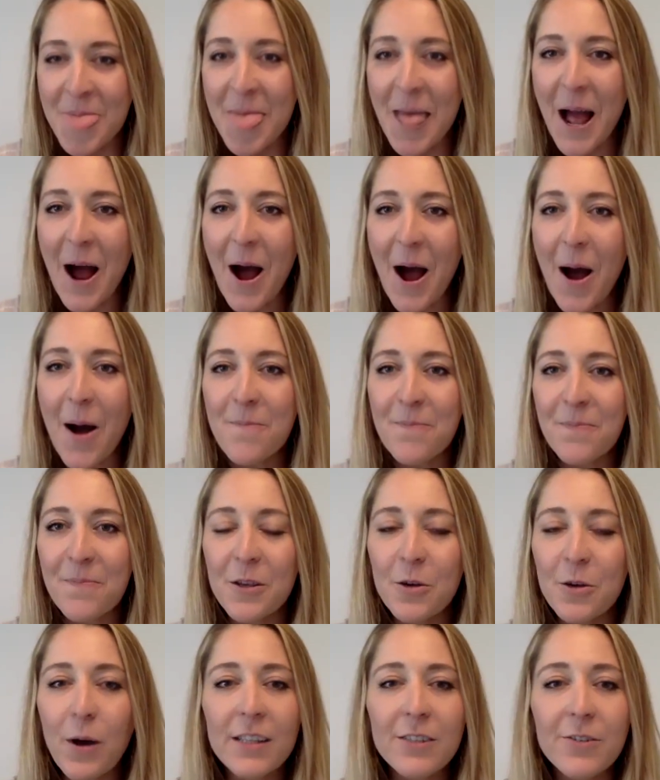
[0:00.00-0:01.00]

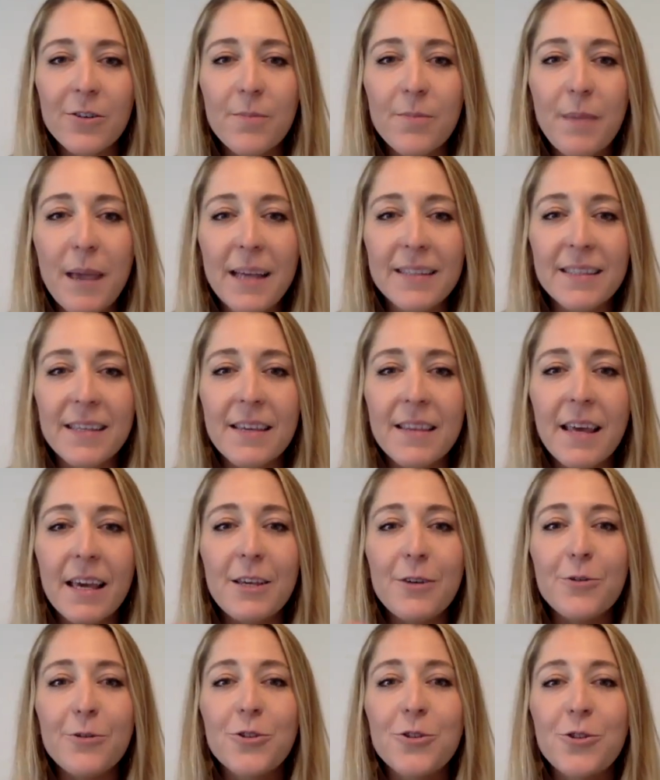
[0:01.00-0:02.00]
You guys are amazing.
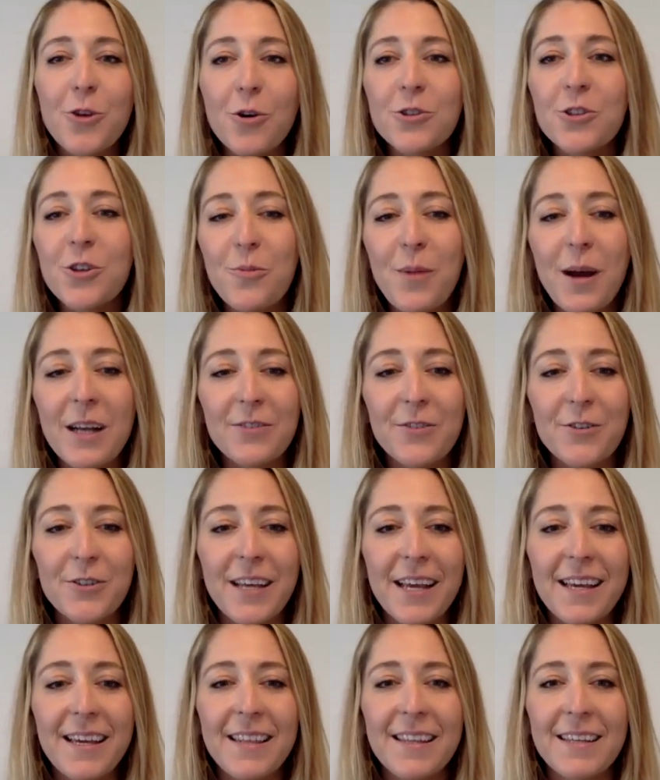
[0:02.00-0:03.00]
Thank you so much for
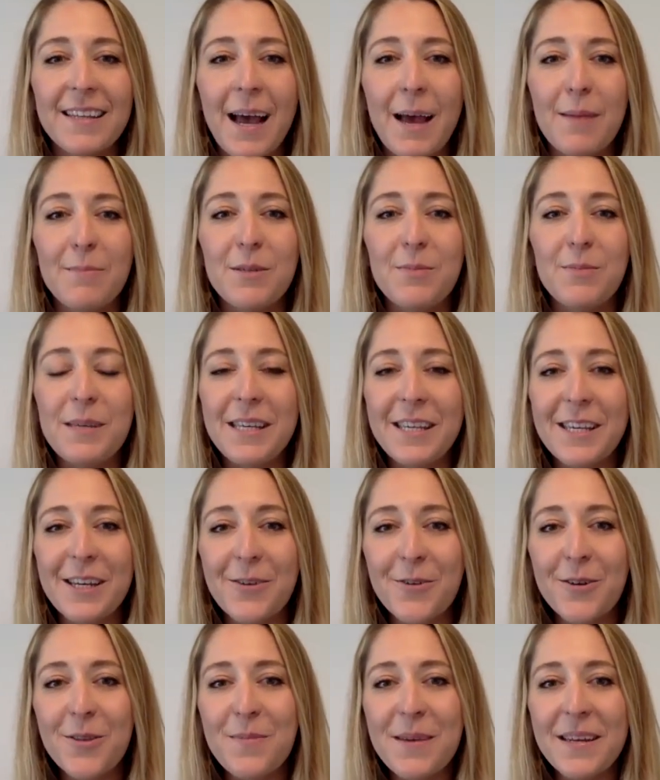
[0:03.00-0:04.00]
taking the time to be
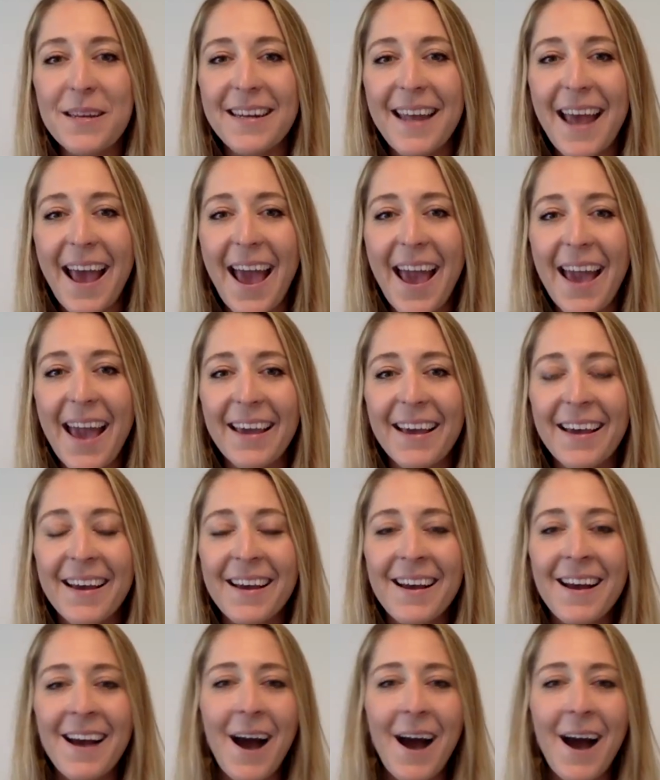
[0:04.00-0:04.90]
here with me today.